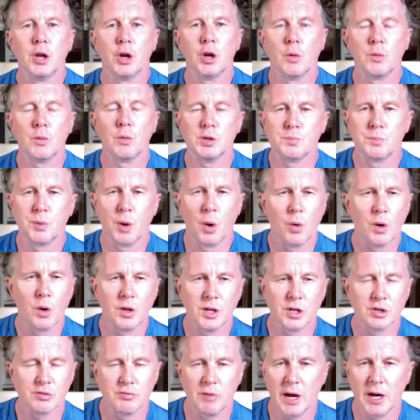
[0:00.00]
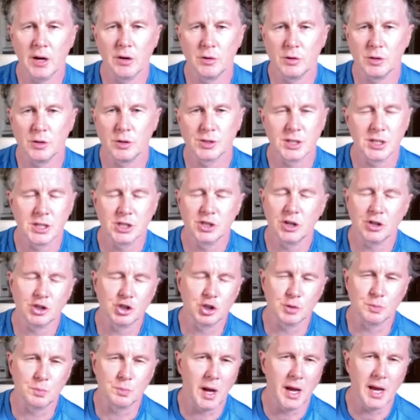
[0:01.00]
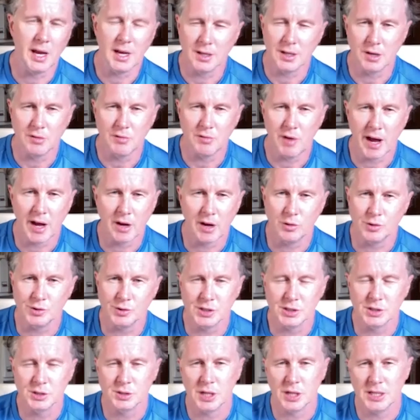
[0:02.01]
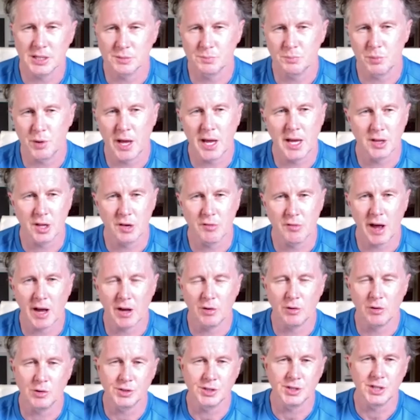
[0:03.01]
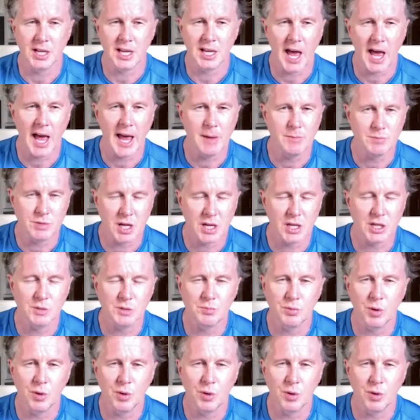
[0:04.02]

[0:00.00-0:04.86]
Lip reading: you know, he's broken this record, and it's not just breaking the record; it's breaking the record in the games that he's